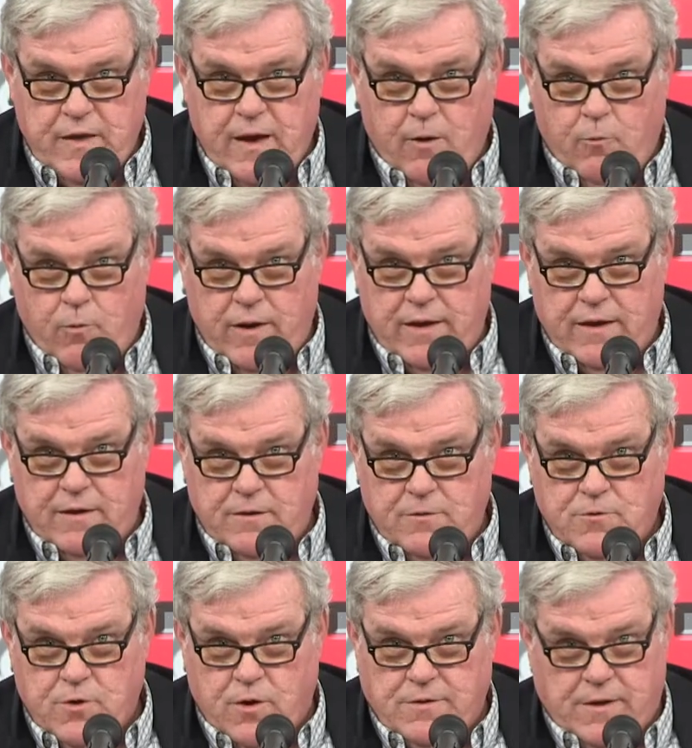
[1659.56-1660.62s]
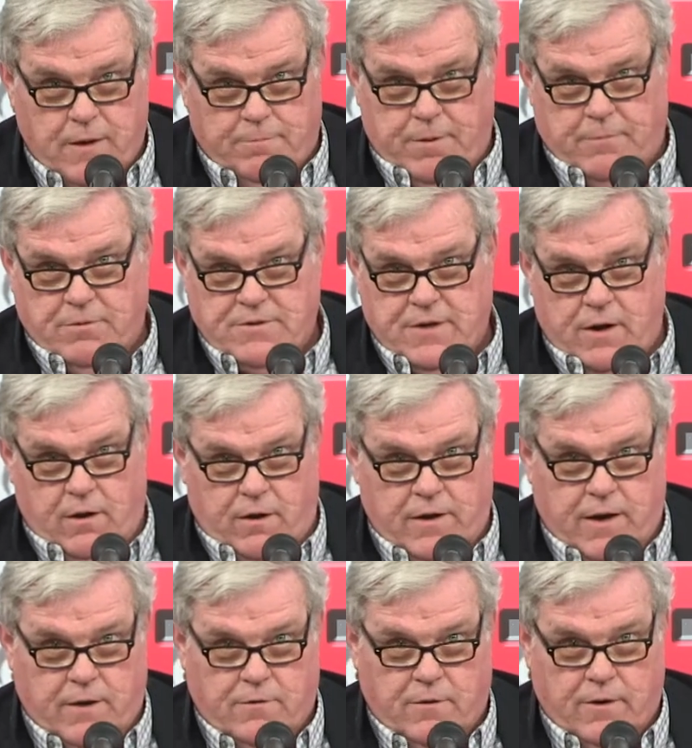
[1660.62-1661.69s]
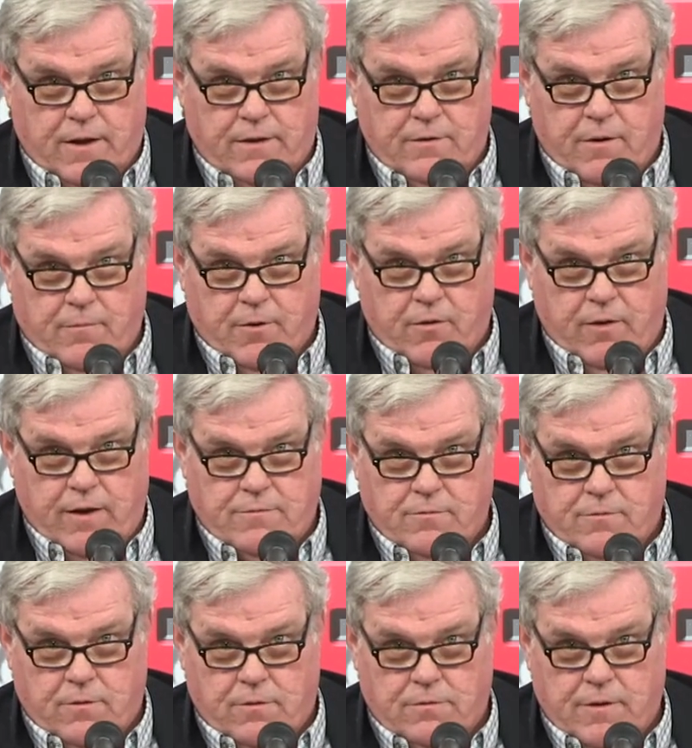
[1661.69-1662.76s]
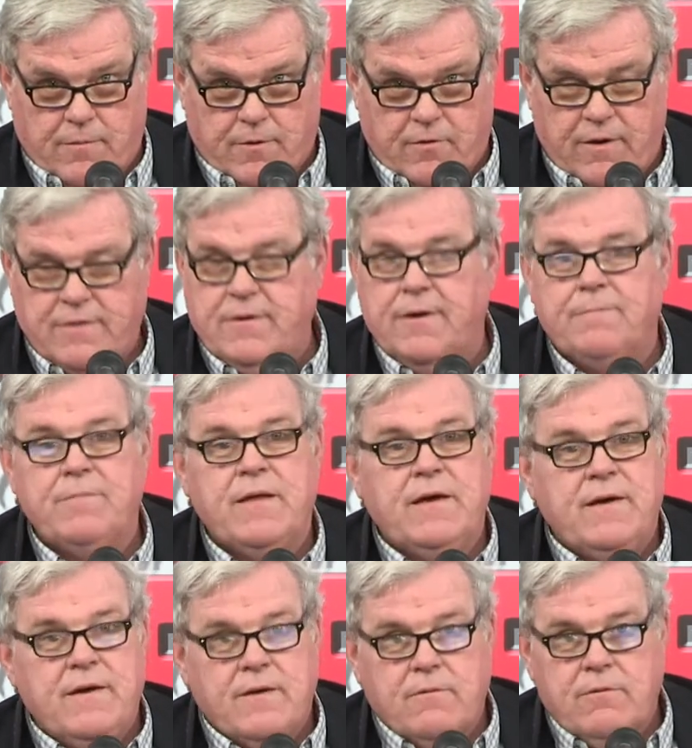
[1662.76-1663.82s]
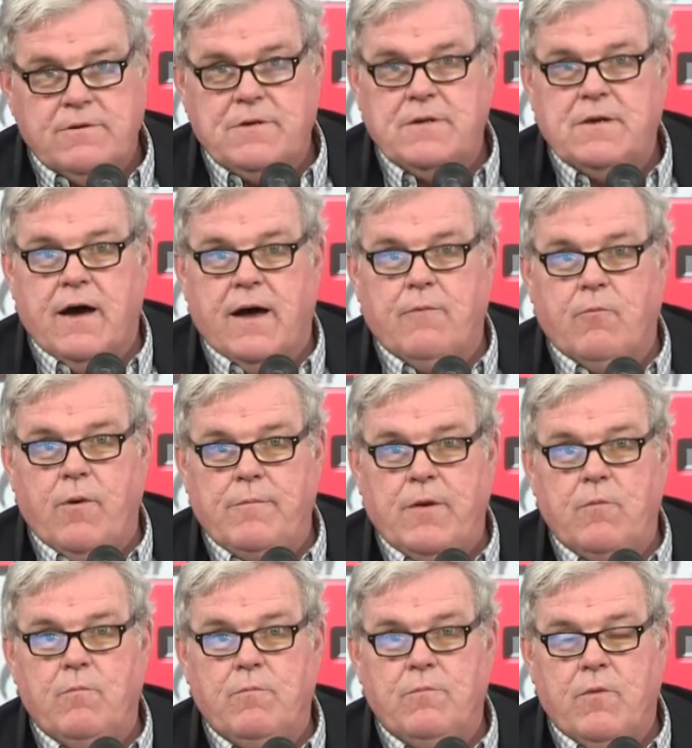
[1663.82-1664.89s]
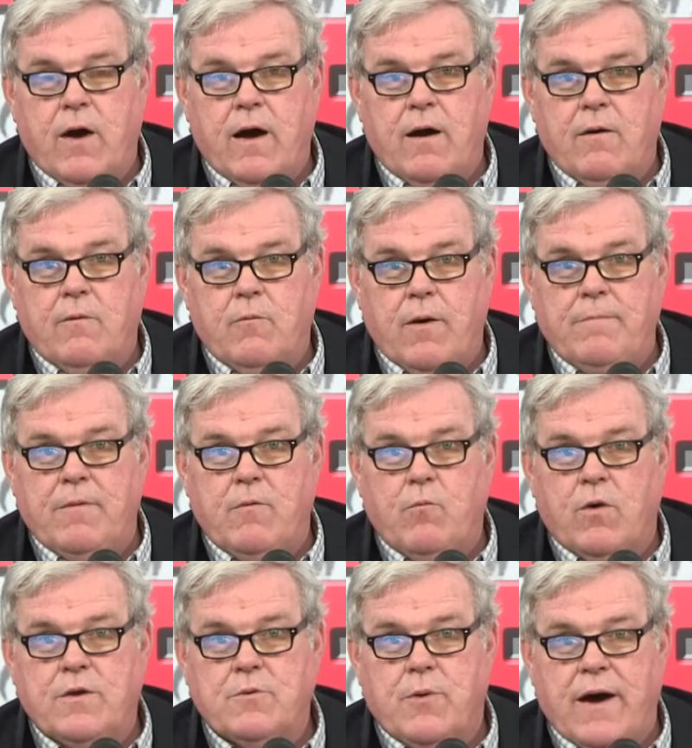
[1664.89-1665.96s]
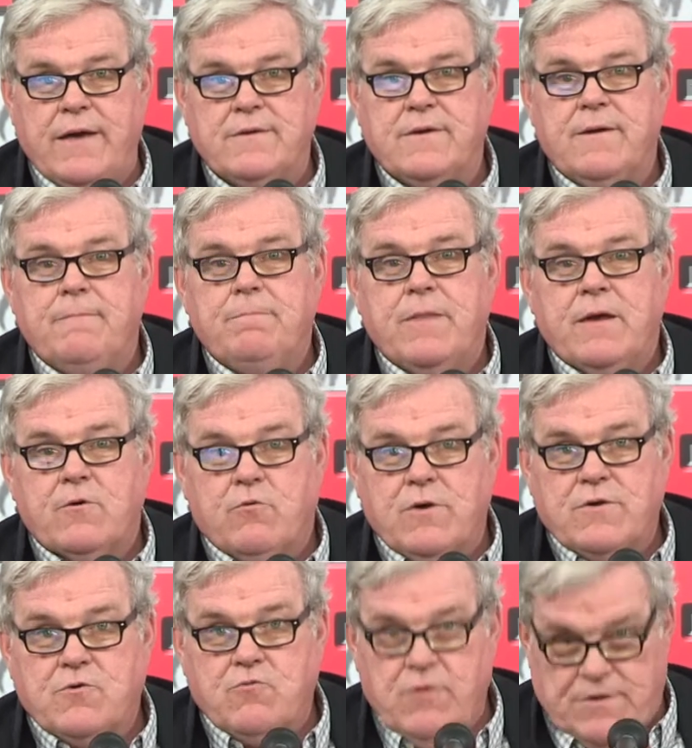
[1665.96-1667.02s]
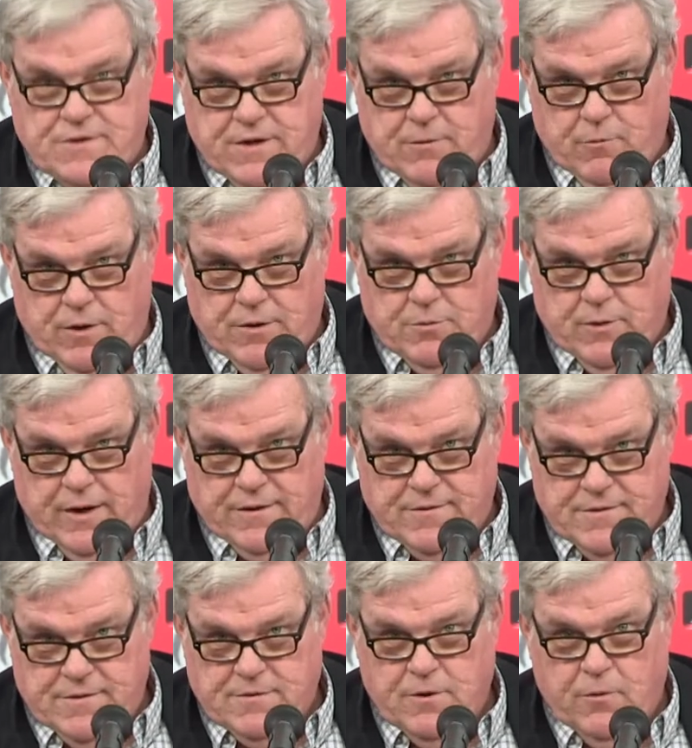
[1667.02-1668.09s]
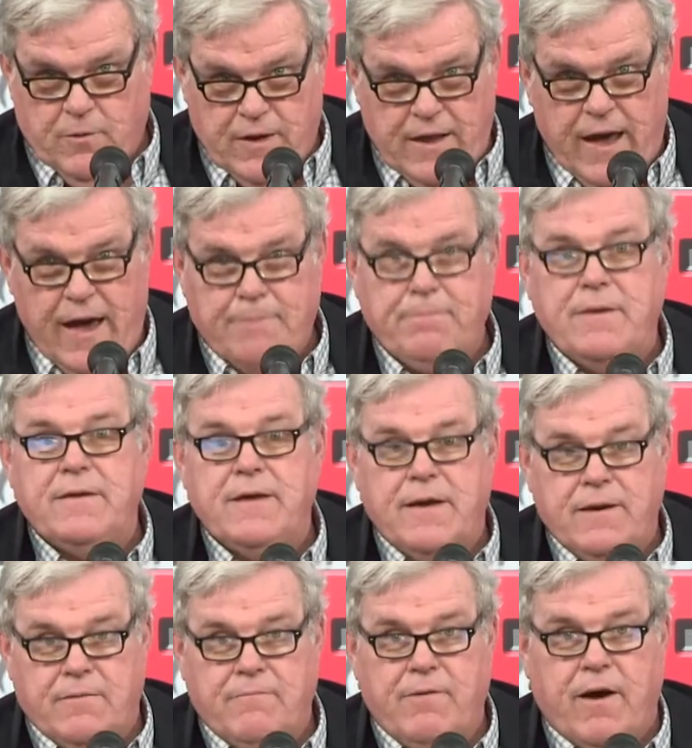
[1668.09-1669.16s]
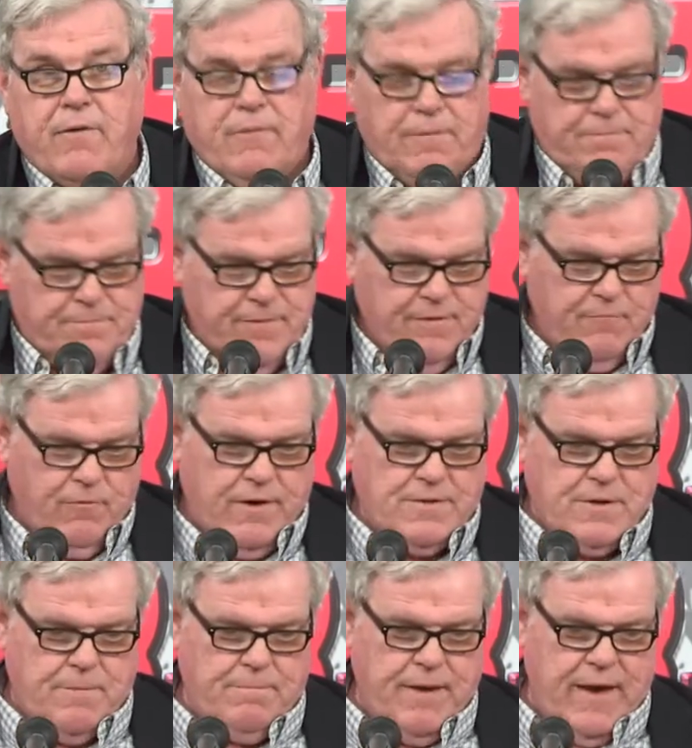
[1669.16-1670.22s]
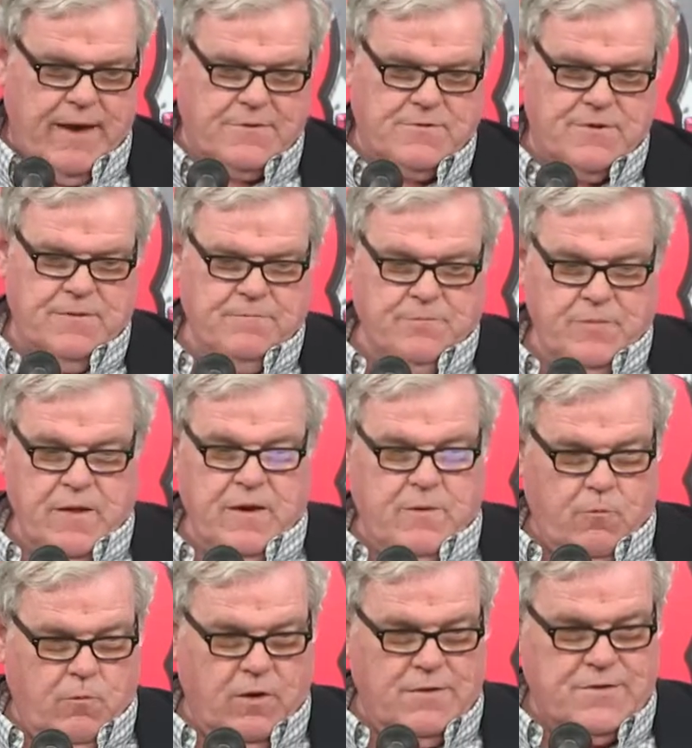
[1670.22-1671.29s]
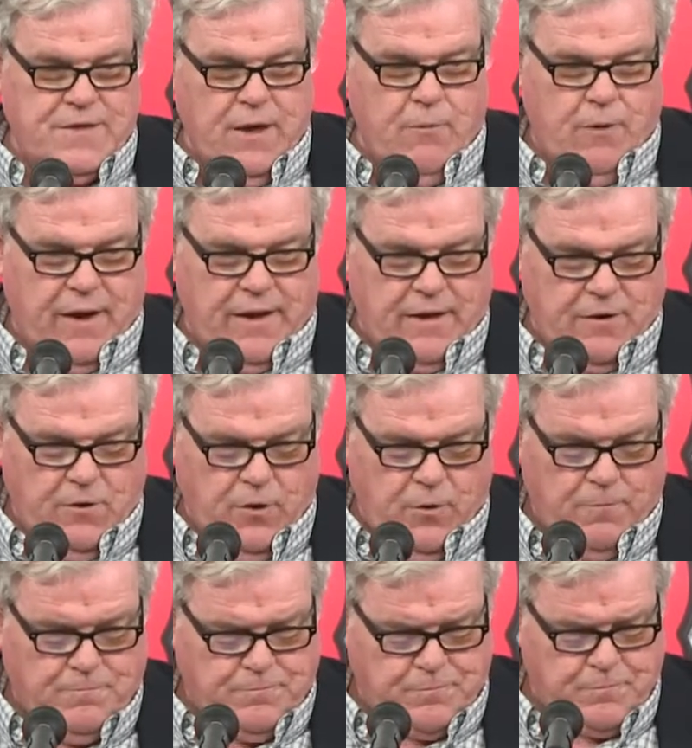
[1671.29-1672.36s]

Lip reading: at winning in New Jersey, and people say, oh, you can't do that. Democrats are all Democrats here. Christy Todd Whitman won twice. Chris Christie won twice. So it happened in the very recent past. We'll see what he can do.